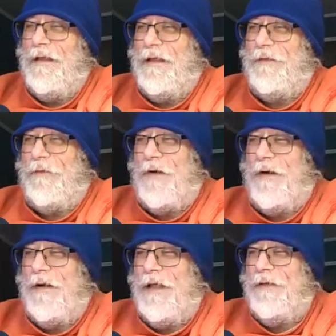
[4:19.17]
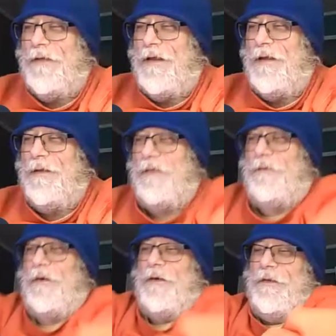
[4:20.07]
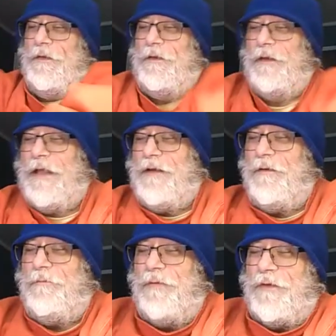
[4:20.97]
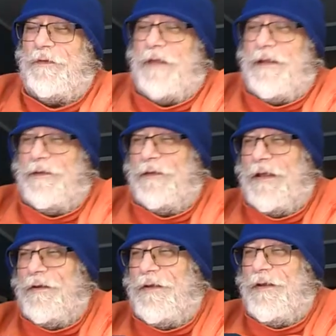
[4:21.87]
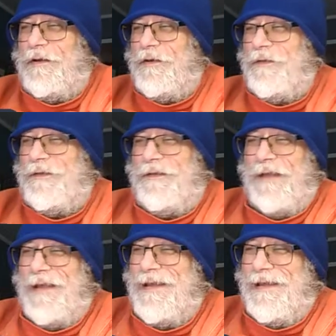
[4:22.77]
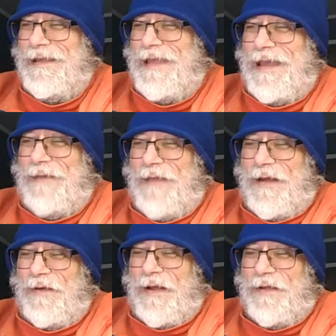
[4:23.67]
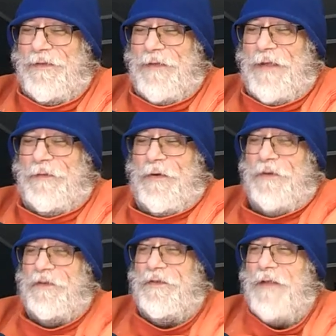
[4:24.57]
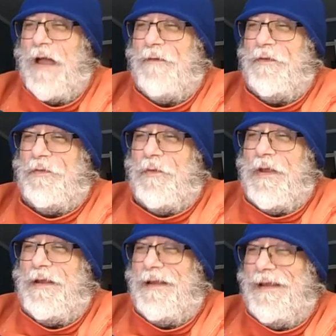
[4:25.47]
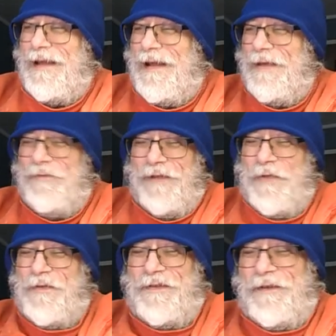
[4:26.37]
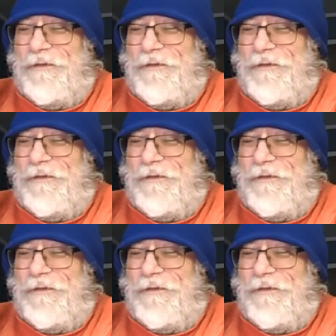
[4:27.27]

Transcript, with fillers: as far as uh as far as his later books in his later years yeah i'm not as, as far as his novels went i really wasn't a